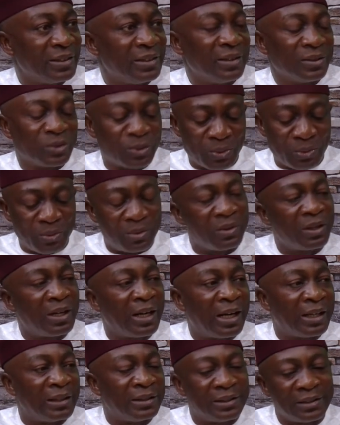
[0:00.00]
So
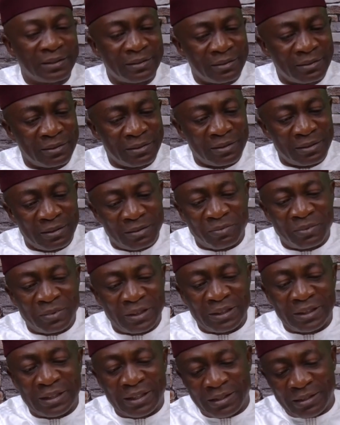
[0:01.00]
and
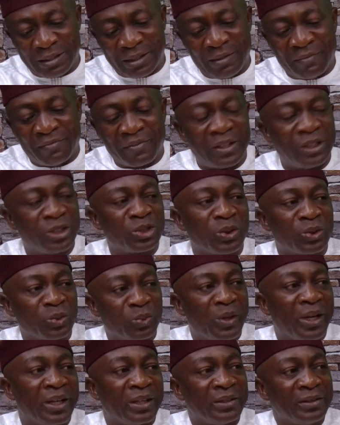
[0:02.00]
within a very short
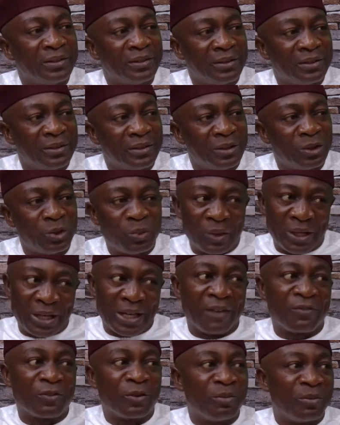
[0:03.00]
while, you
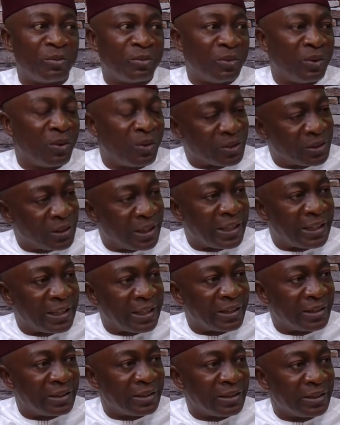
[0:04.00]
hear from us
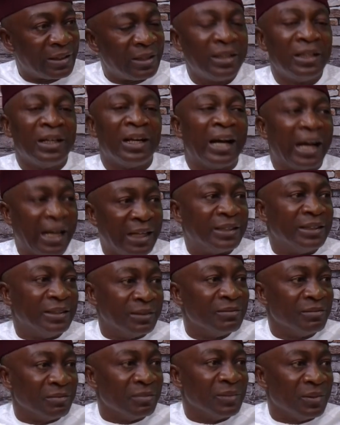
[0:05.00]
again, and
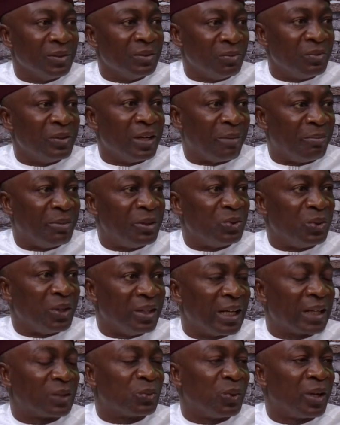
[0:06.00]
we have been
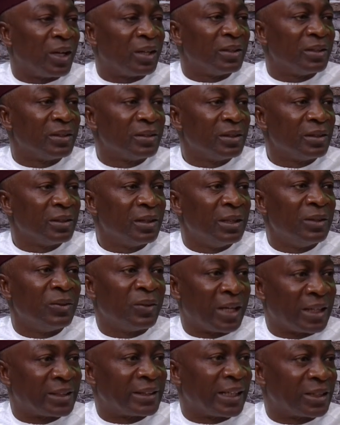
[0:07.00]
doing that one in
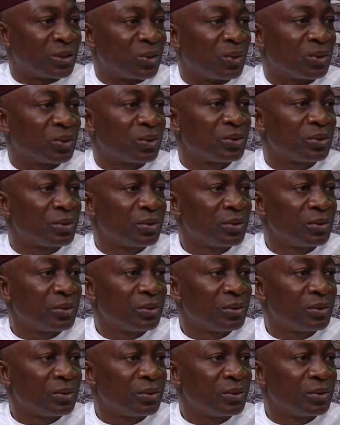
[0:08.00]
other sectors.